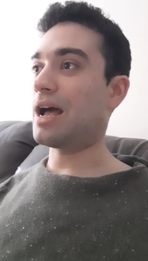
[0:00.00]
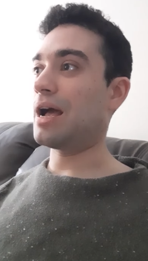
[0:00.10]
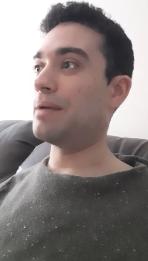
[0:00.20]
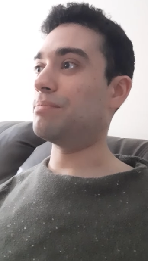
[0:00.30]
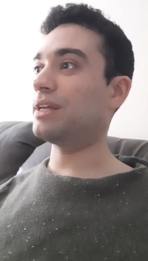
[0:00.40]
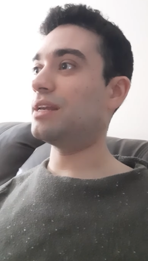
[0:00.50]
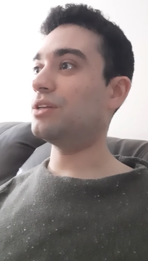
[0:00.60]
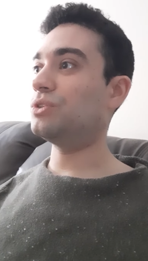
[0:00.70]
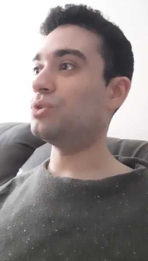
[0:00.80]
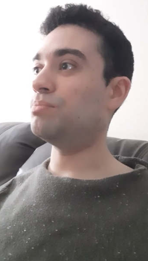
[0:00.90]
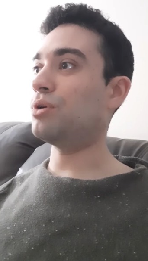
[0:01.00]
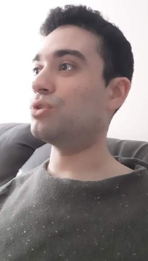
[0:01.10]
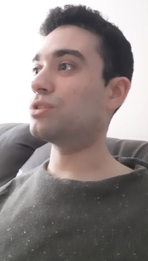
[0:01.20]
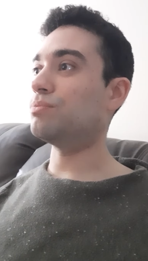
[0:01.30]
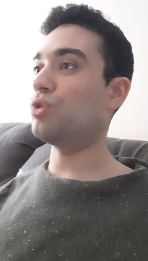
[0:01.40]
I'm planning to
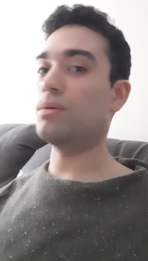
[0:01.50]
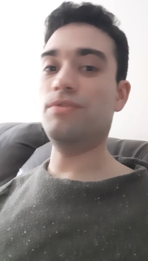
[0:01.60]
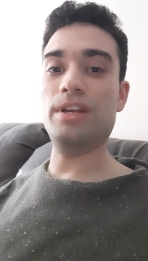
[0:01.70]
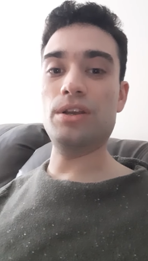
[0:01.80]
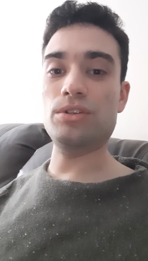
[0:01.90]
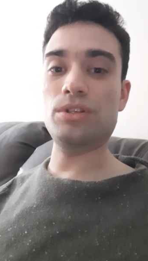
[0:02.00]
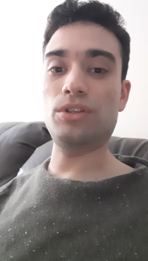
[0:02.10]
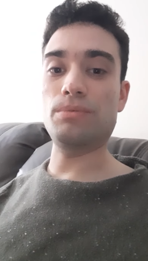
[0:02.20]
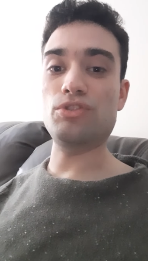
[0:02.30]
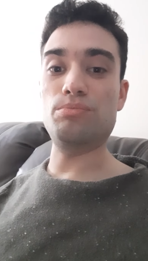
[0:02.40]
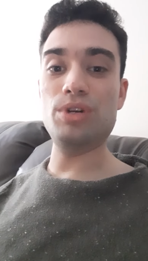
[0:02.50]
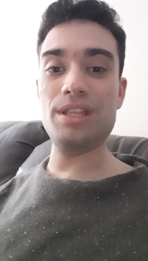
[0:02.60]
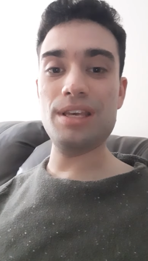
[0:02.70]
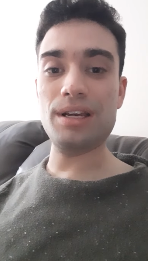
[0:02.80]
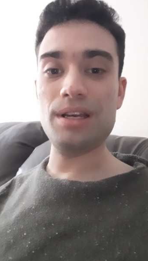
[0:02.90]
post more videos in terms of
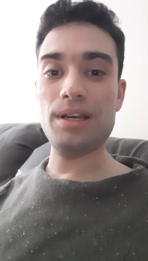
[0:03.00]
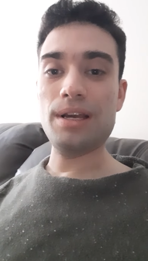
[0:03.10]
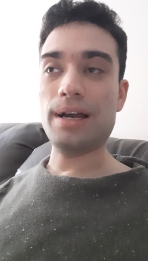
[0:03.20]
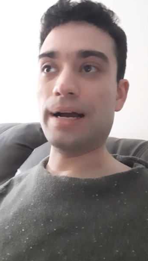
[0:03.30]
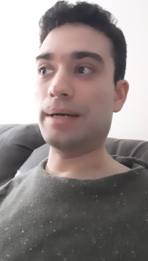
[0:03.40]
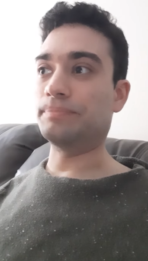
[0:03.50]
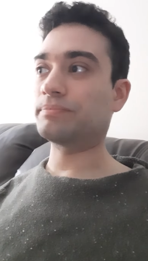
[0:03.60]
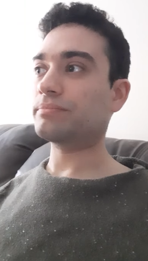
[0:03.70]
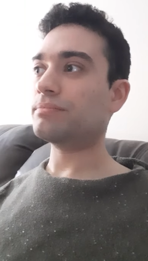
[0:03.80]
breathing. Um,